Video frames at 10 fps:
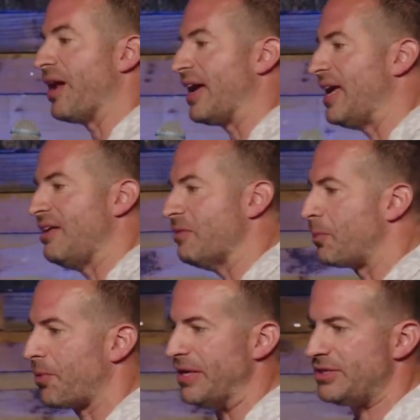I can't even
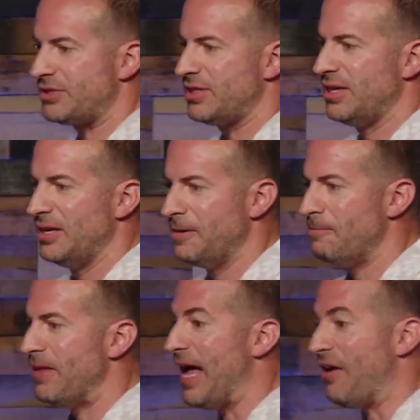preach.
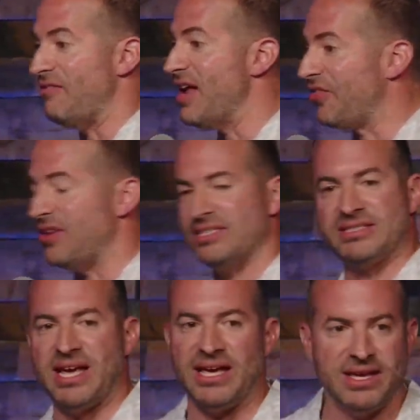I don't have nothing to
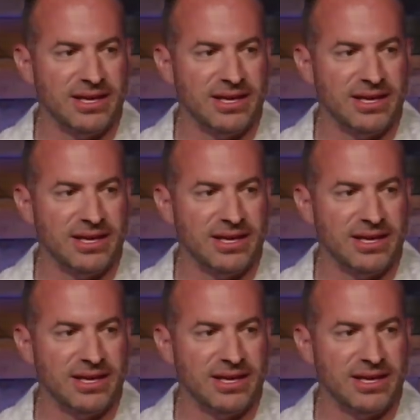say.